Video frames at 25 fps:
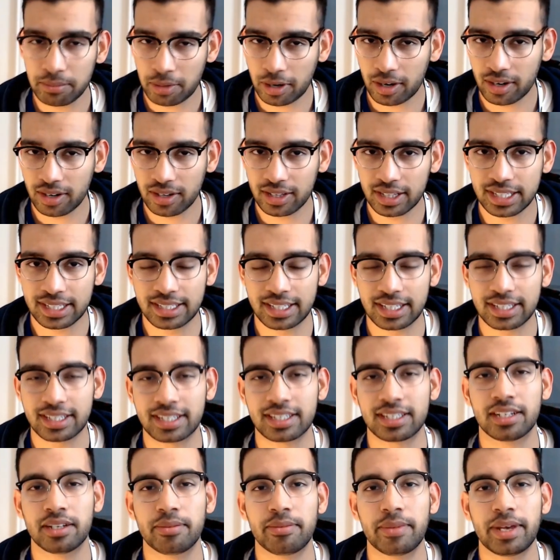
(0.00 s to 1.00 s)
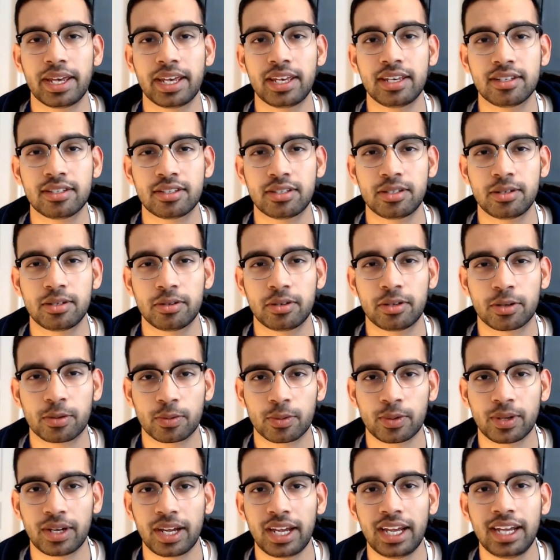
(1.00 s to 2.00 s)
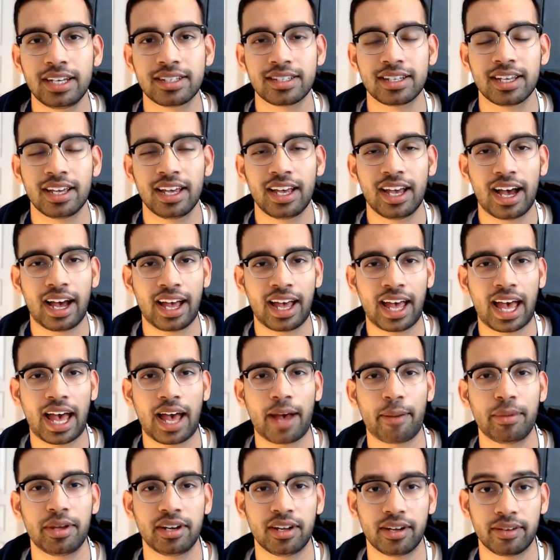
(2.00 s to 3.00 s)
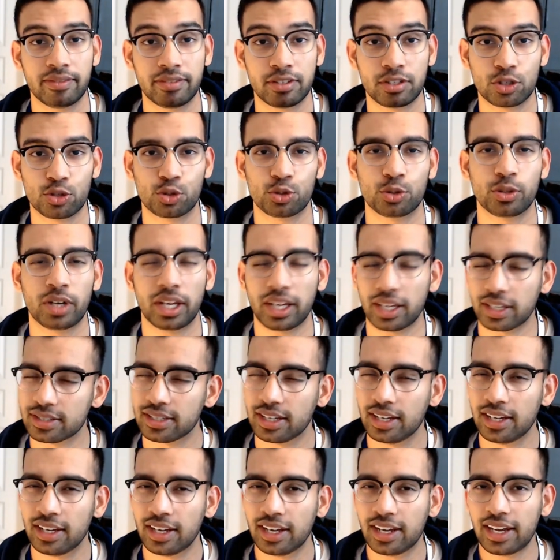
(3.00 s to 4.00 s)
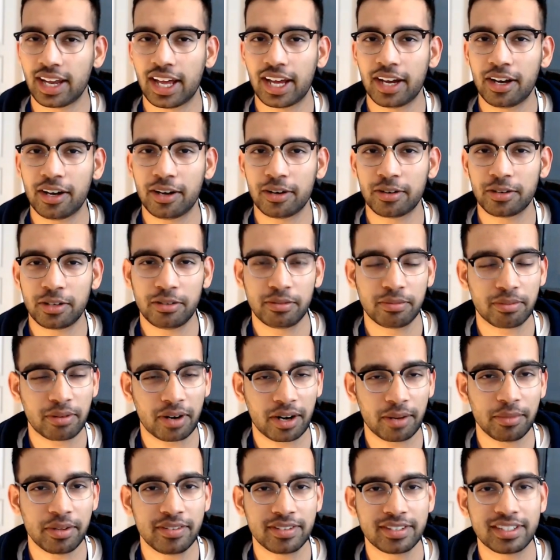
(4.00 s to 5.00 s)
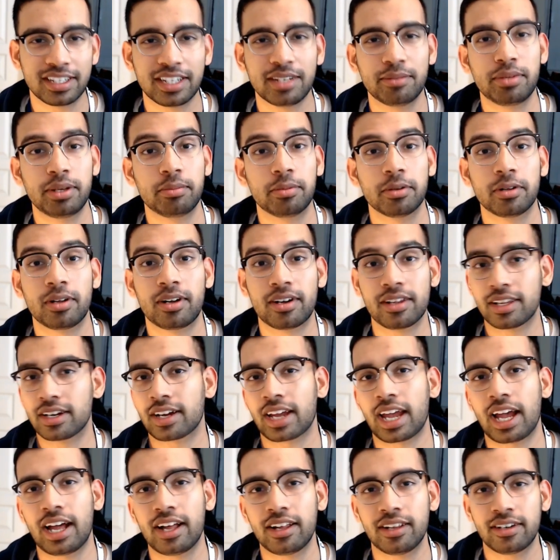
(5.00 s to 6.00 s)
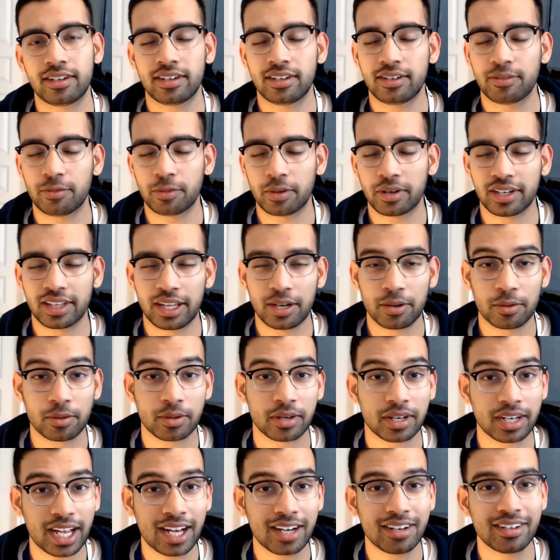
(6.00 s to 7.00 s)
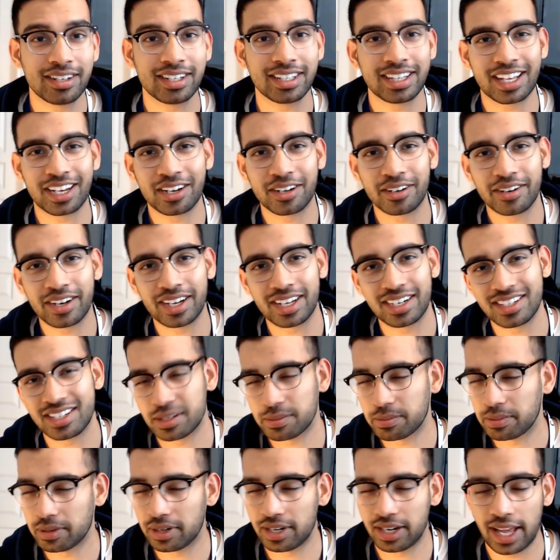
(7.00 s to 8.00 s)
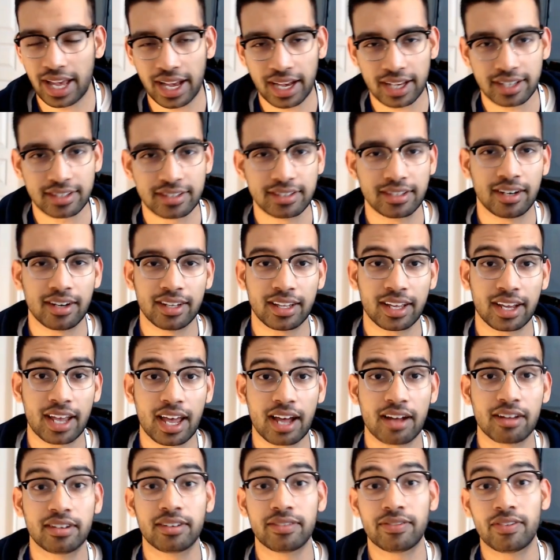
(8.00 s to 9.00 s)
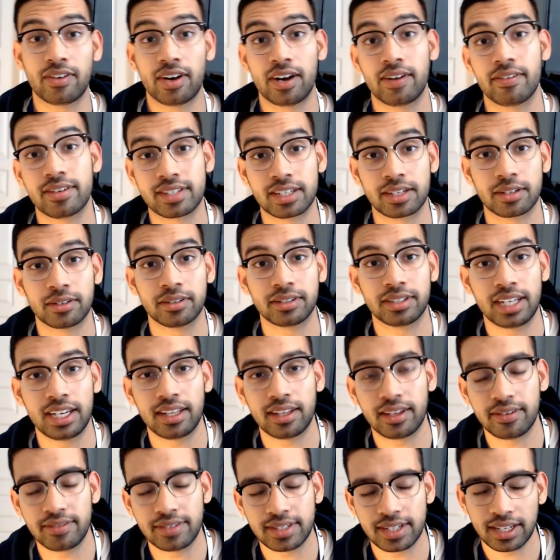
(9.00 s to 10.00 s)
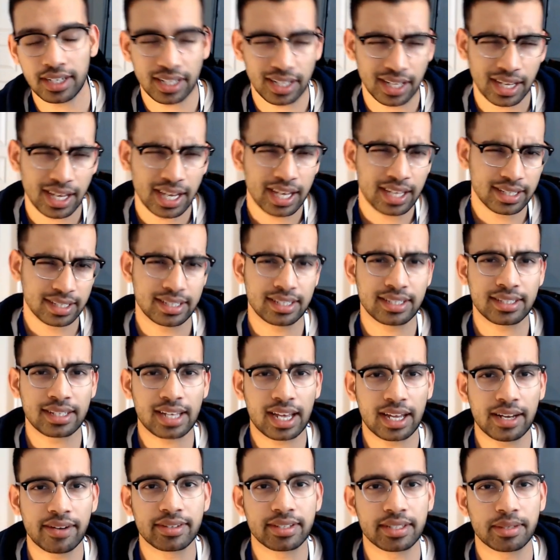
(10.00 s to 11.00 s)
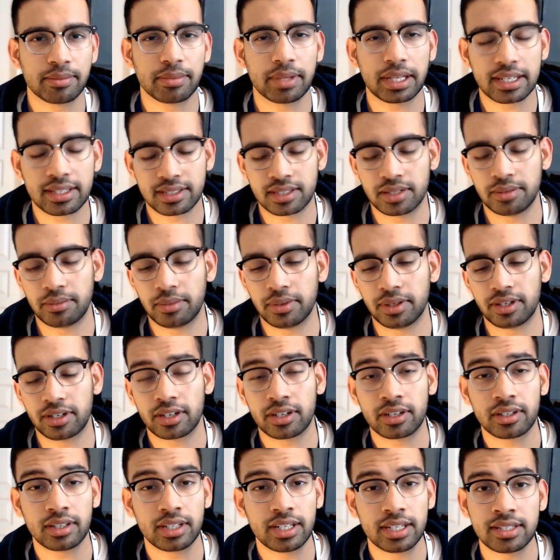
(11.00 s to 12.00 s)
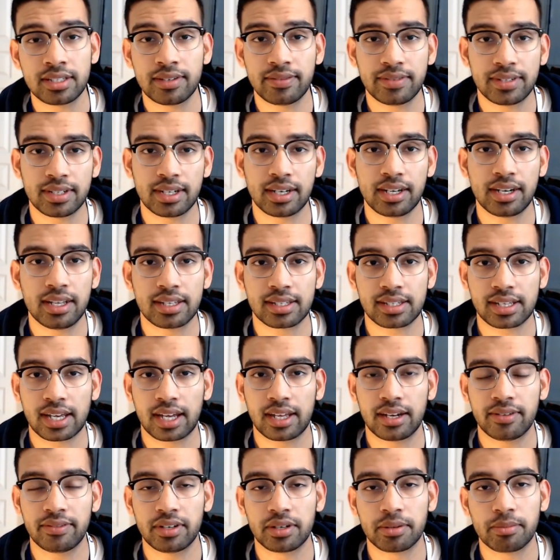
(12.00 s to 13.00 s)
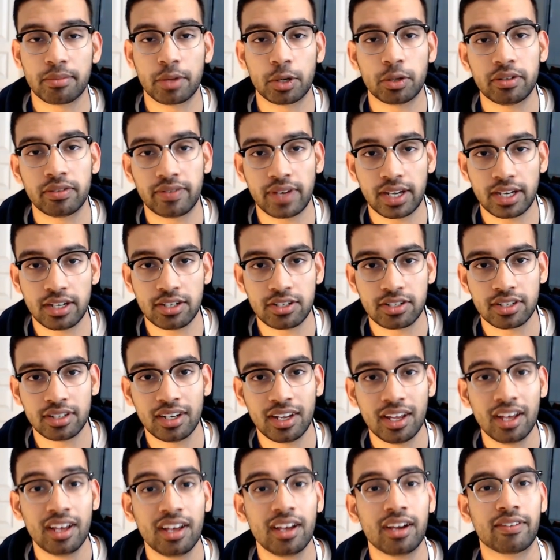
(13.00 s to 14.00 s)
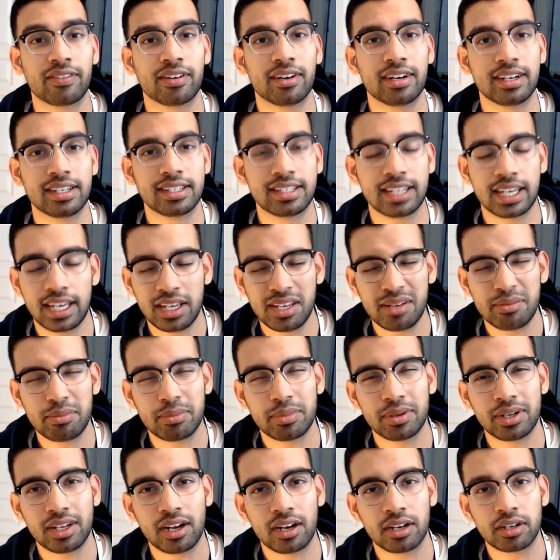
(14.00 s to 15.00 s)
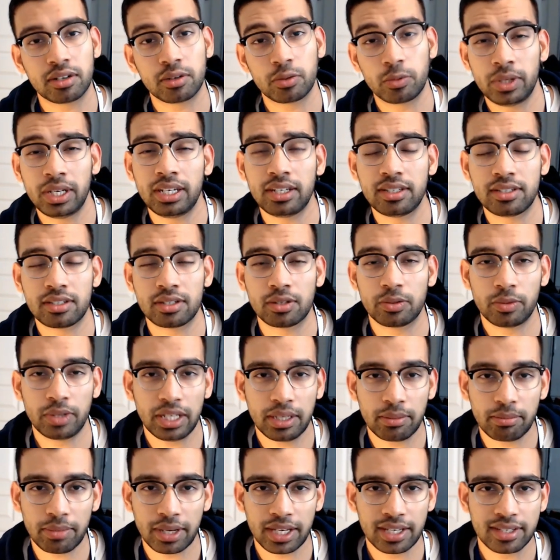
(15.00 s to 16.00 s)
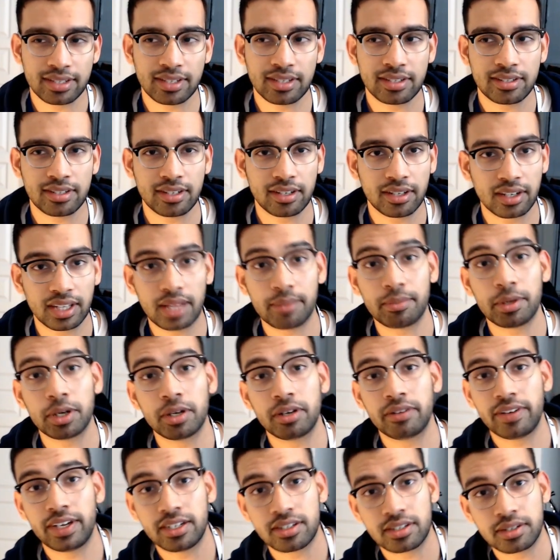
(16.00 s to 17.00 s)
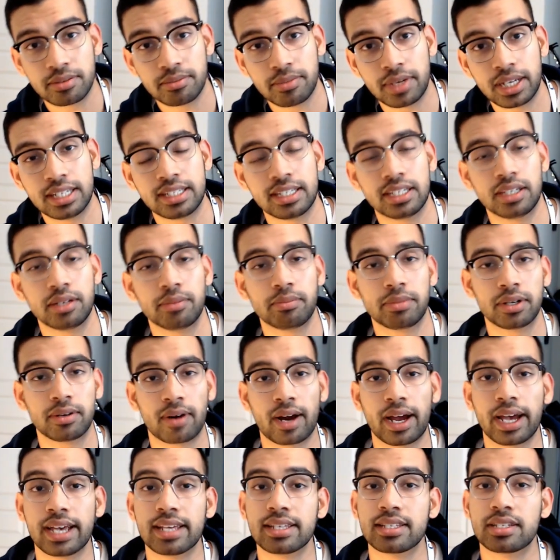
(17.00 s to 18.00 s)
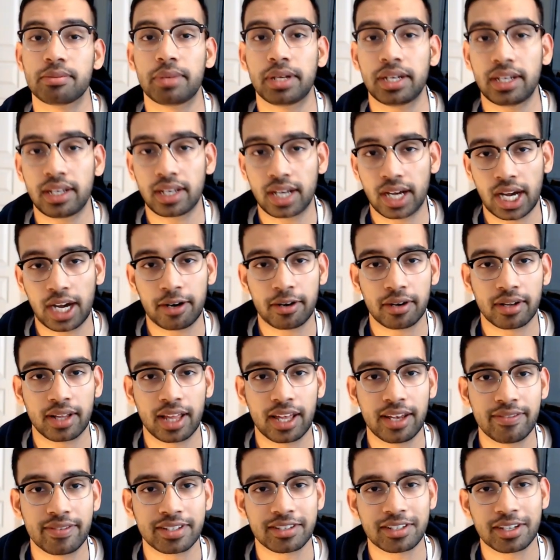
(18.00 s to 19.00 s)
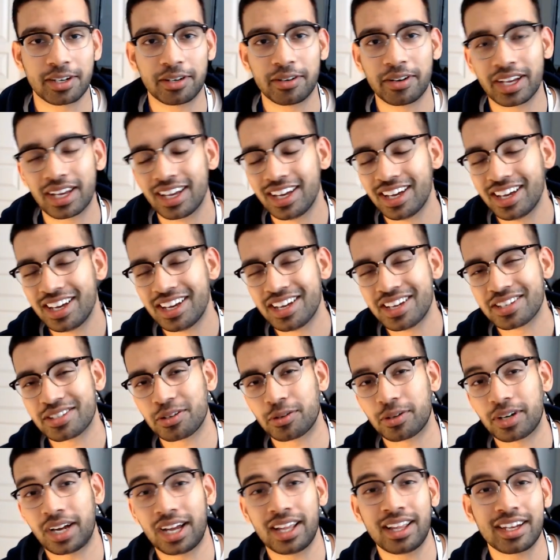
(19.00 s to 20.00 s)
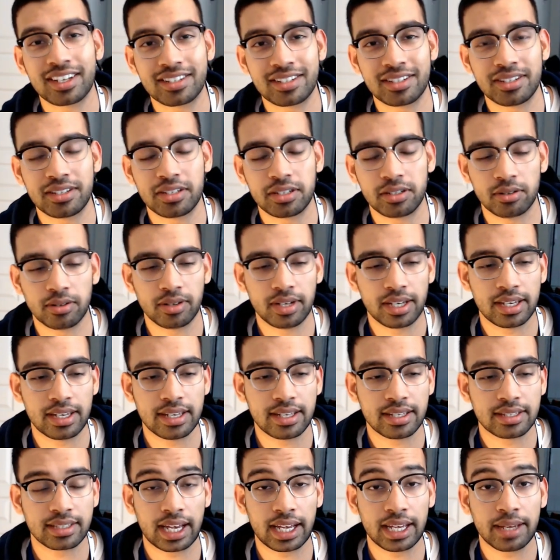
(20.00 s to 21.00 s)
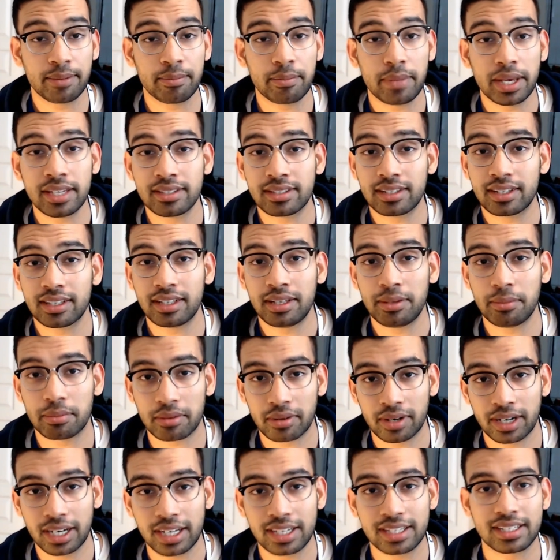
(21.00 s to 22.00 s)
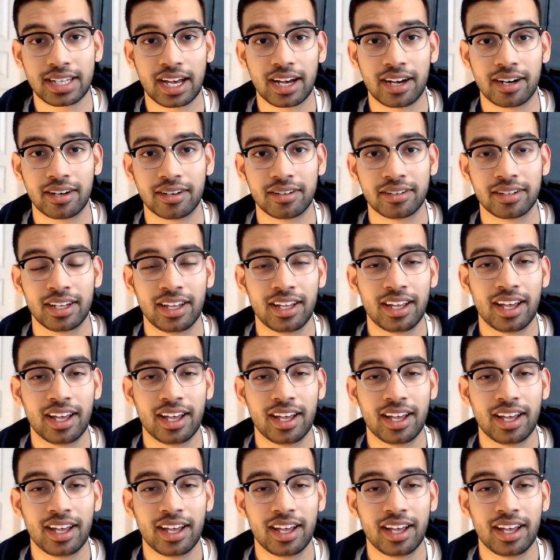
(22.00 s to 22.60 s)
part of the system is to create a habit of streaks. Now you've probably seen people on their calendar where they work out and they go ahead and just put an X on the calendar for every single day they've done it. This is kind of something similar. Your list of done is kind of your motivation for a day, but on a week to week basis, you know, that motivation may dip and rise depending on how our life is going. So what I like to do is I basically break down